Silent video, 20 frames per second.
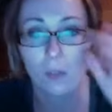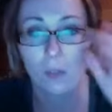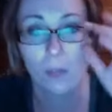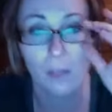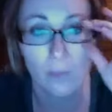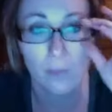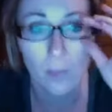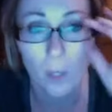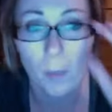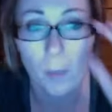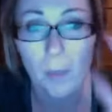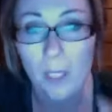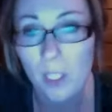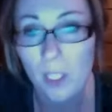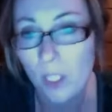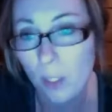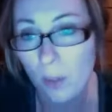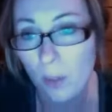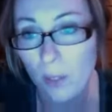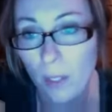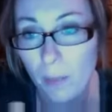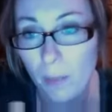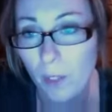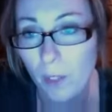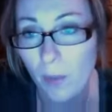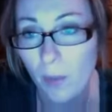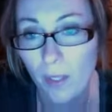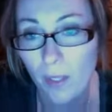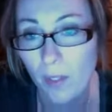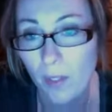if nobody shows up,
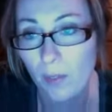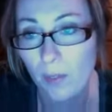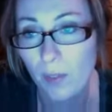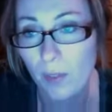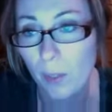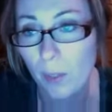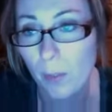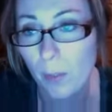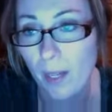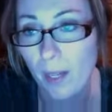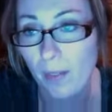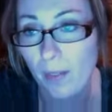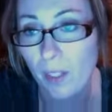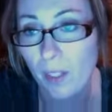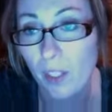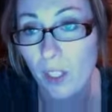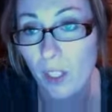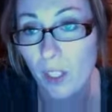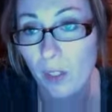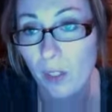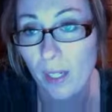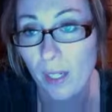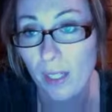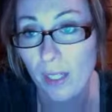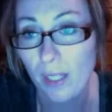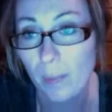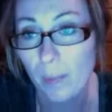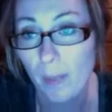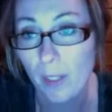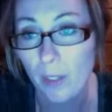don't get nervous or whatever, you get
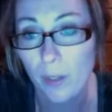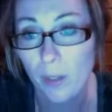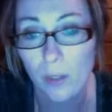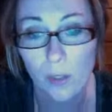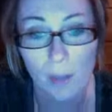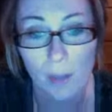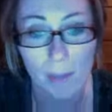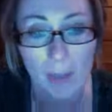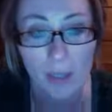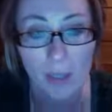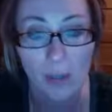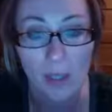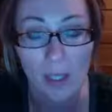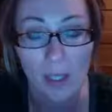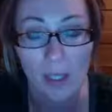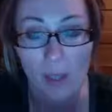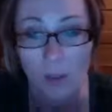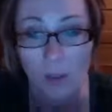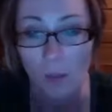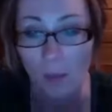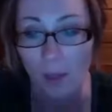special treatment. You get a little